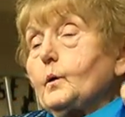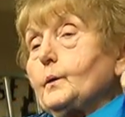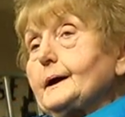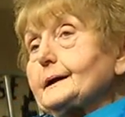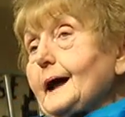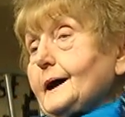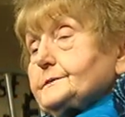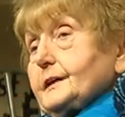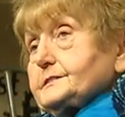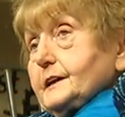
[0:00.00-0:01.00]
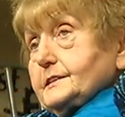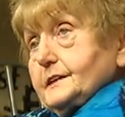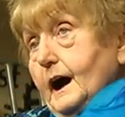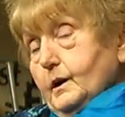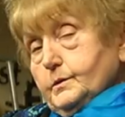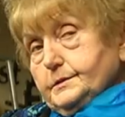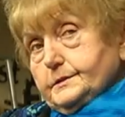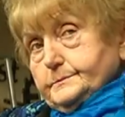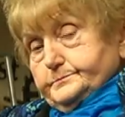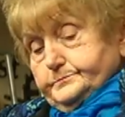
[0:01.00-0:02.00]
We arrived at his house.